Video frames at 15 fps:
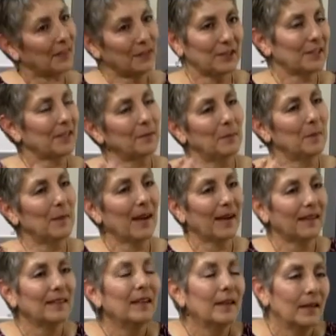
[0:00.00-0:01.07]
this can be
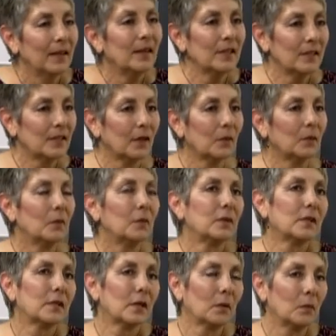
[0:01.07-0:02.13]
mine. Mm-hmm. So,
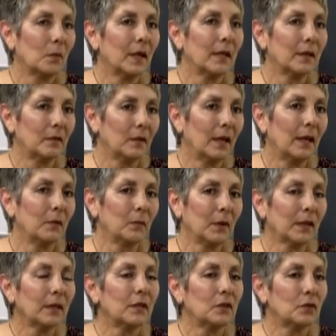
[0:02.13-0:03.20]
so it, it
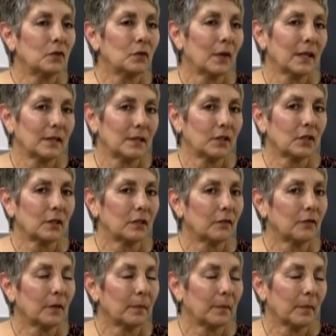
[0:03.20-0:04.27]
really transitioned
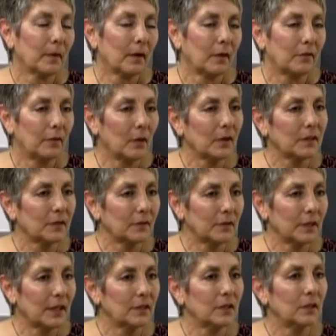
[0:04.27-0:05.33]
from a focus of
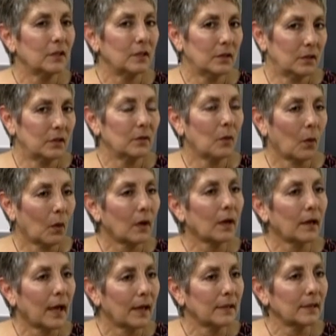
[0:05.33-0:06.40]
staging to
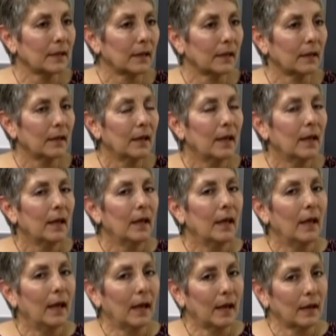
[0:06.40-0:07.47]
organizing.
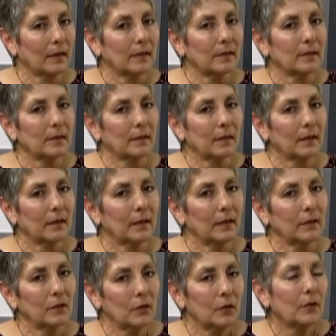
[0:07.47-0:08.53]
And
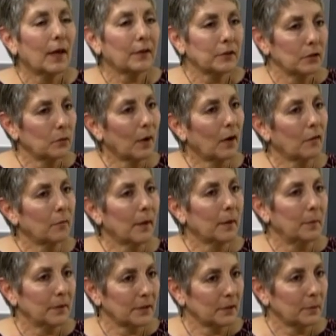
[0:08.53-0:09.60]
in 2012, my
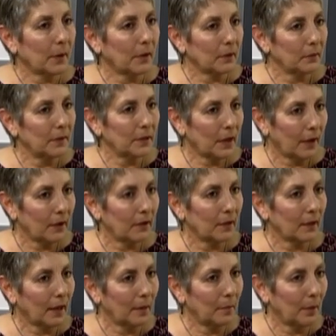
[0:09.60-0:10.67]
business partner retired and
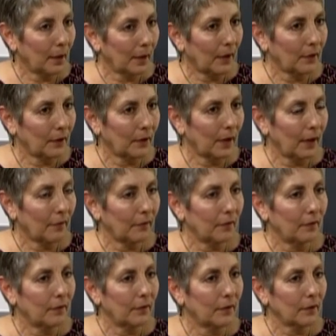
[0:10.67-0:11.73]
I bought out her half
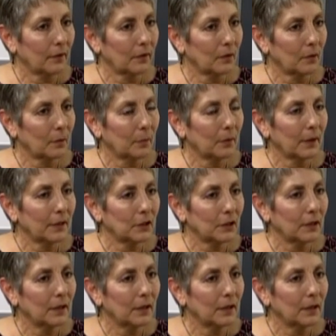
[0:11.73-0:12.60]
of the corporation.